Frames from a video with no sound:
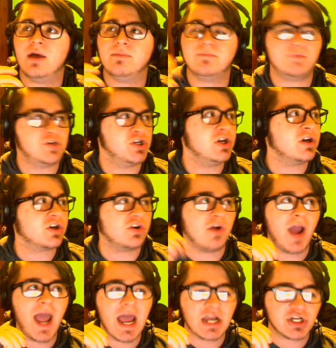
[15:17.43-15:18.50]
Sure,
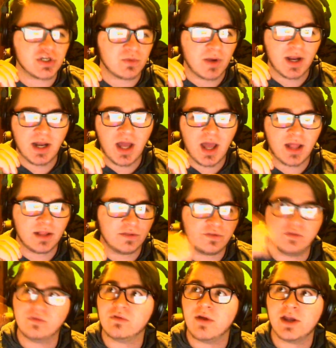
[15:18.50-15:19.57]
Crash. Why not? Let's
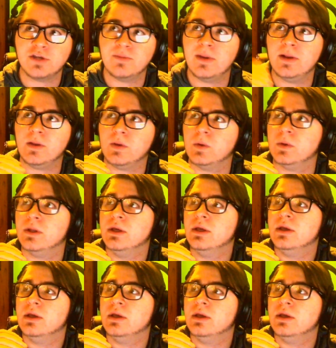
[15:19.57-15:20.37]
do Crash Bandicoot.